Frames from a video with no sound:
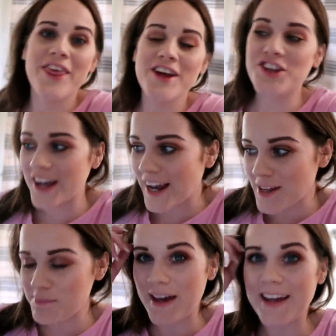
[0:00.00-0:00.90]
the
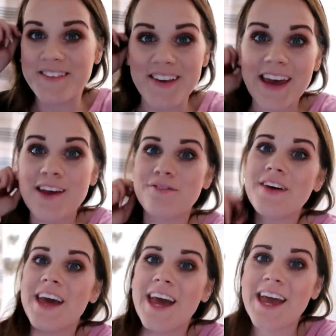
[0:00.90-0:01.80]
Jelly Bean
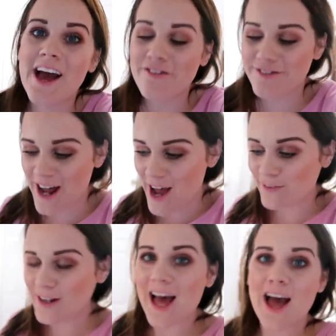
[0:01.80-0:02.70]
TV have
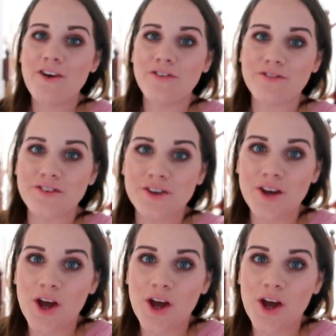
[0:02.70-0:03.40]
now left